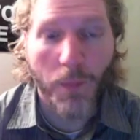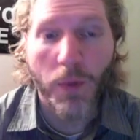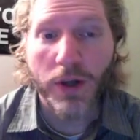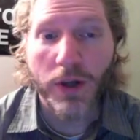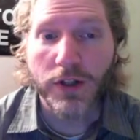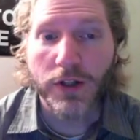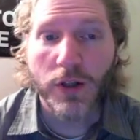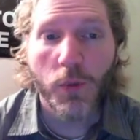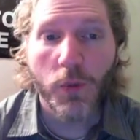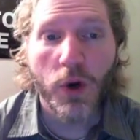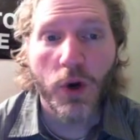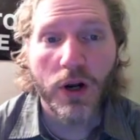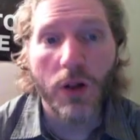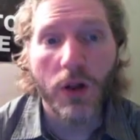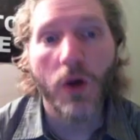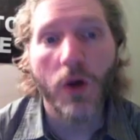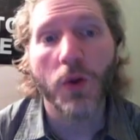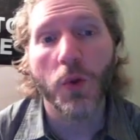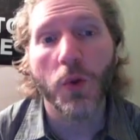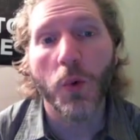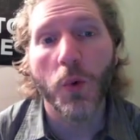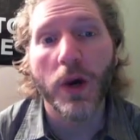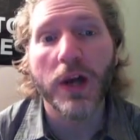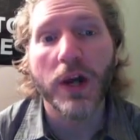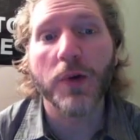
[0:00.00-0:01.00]
But somewhere
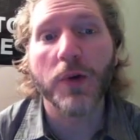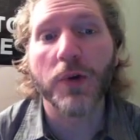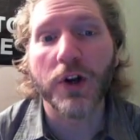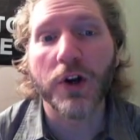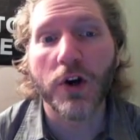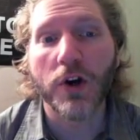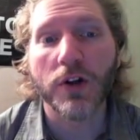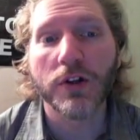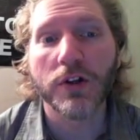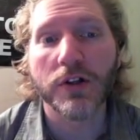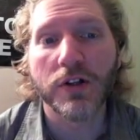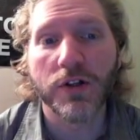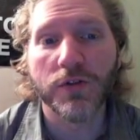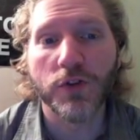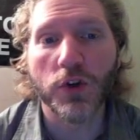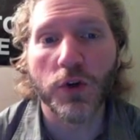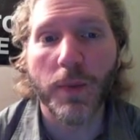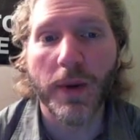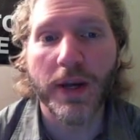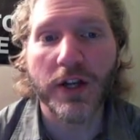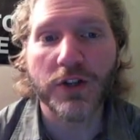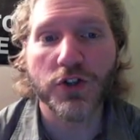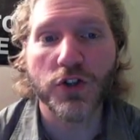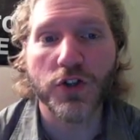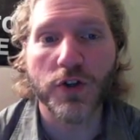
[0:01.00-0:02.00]
along the way, regardless of
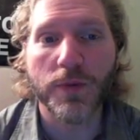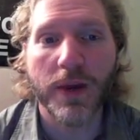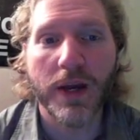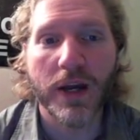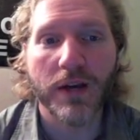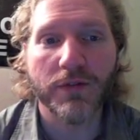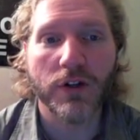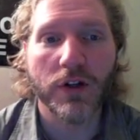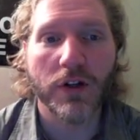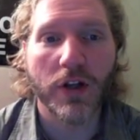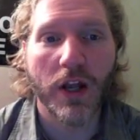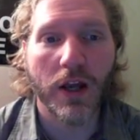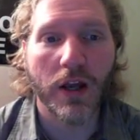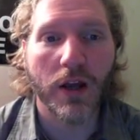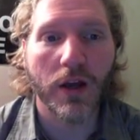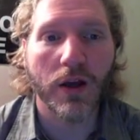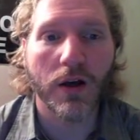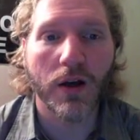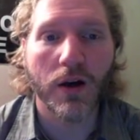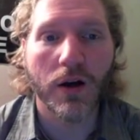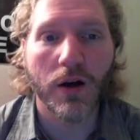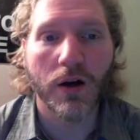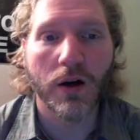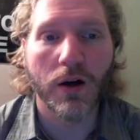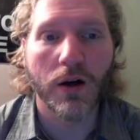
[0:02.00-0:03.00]
your major, you may have to take
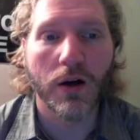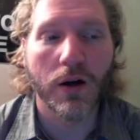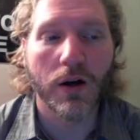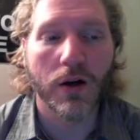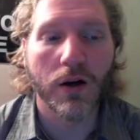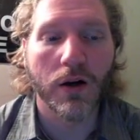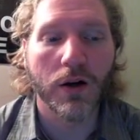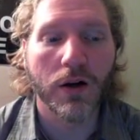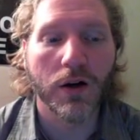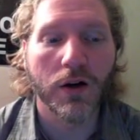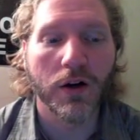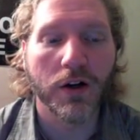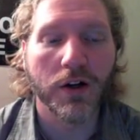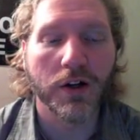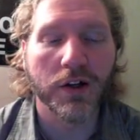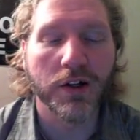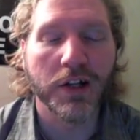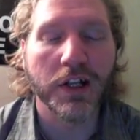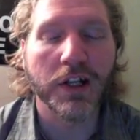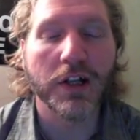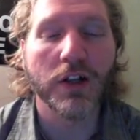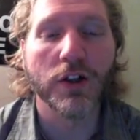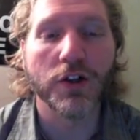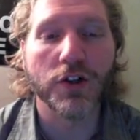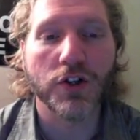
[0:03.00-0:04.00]

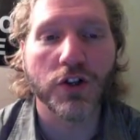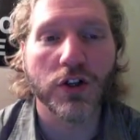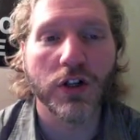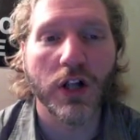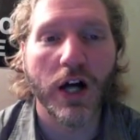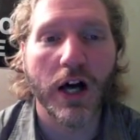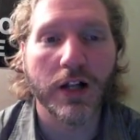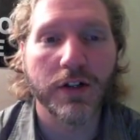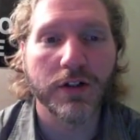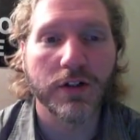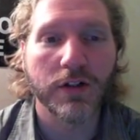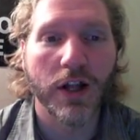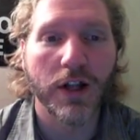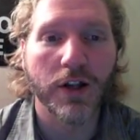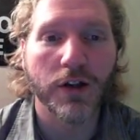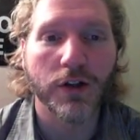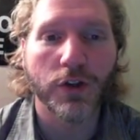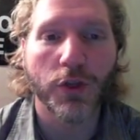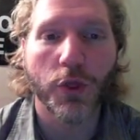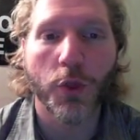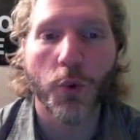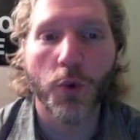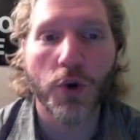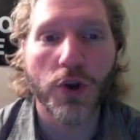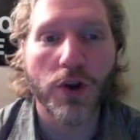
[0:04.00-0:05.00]
an English class that
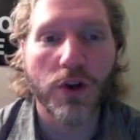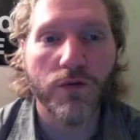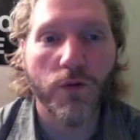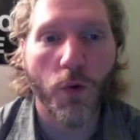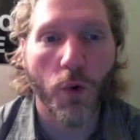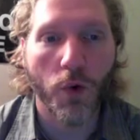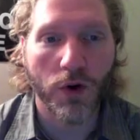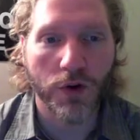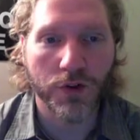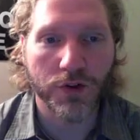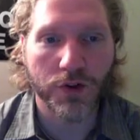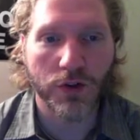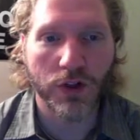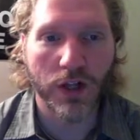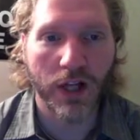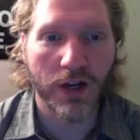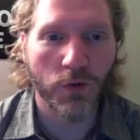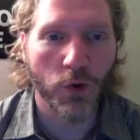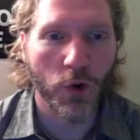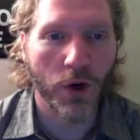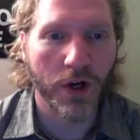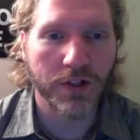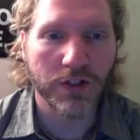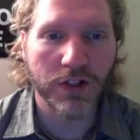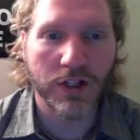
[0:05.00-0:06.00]
is 300-400
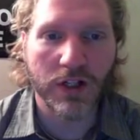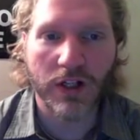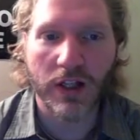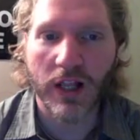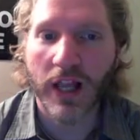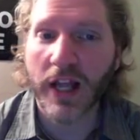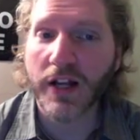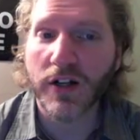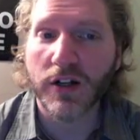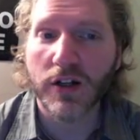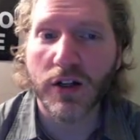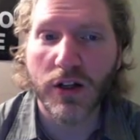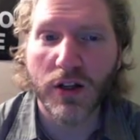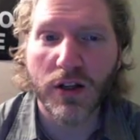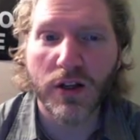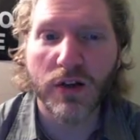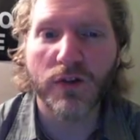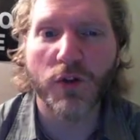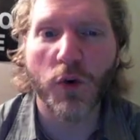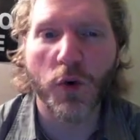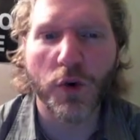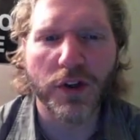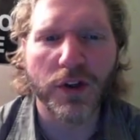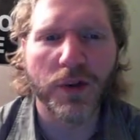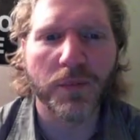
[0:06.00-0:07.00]
level as an
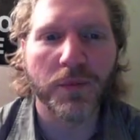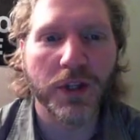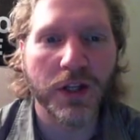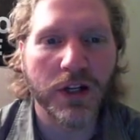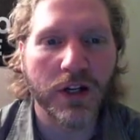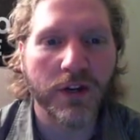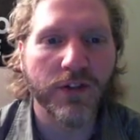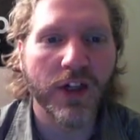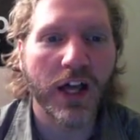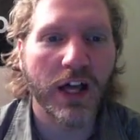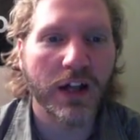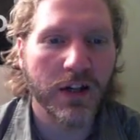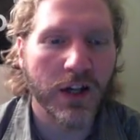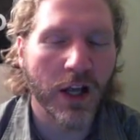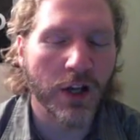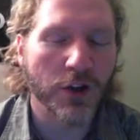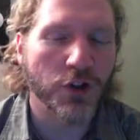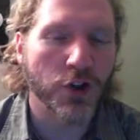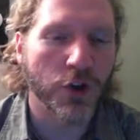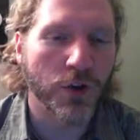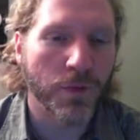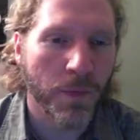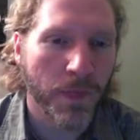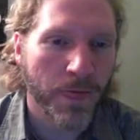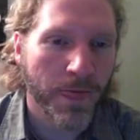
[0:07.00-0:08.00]
elective or something of that
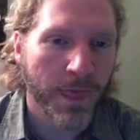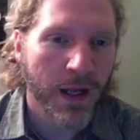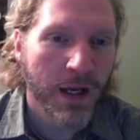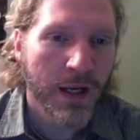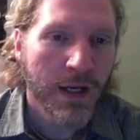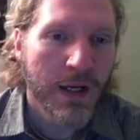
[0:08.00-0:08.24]
nature.